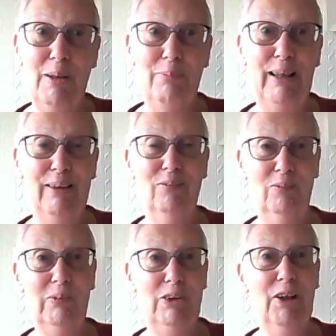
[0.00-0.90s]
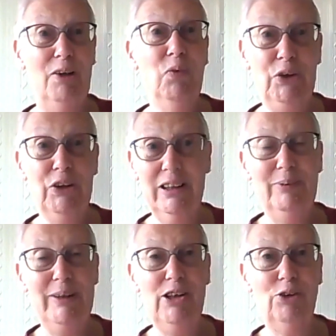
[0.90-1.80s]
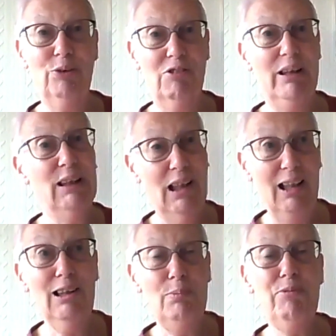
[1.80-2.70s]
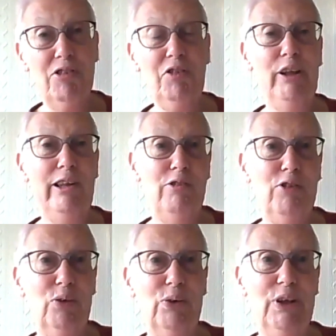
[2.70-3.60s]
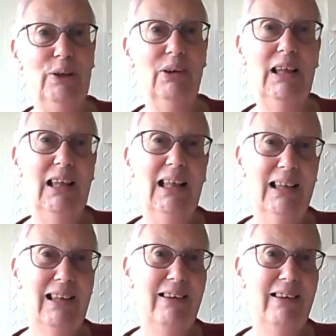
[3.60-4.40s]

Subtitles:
about, what you're going to eat or drink. I'll provide for you. Yeah. And